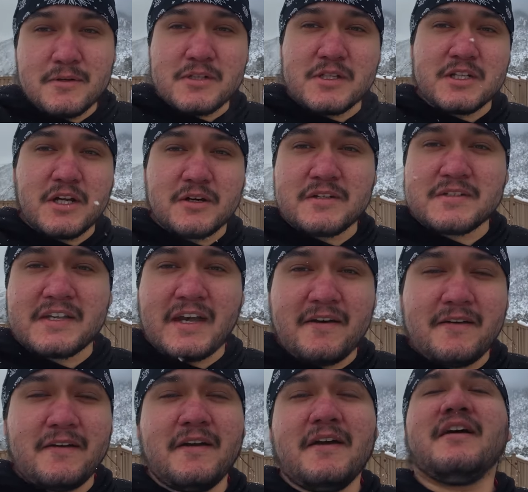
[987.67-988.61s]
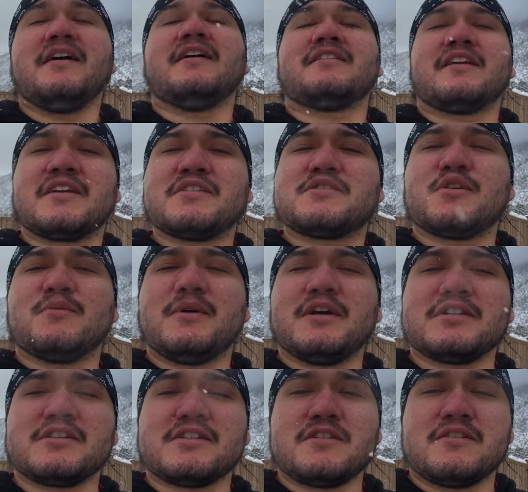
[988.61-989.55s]
She towed us out. Thank you so
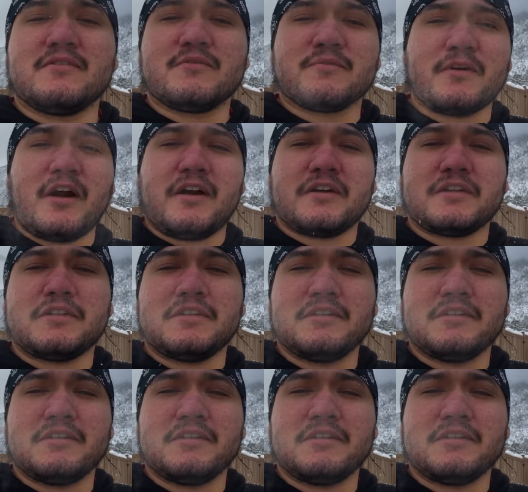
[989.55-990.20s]
much. You rock.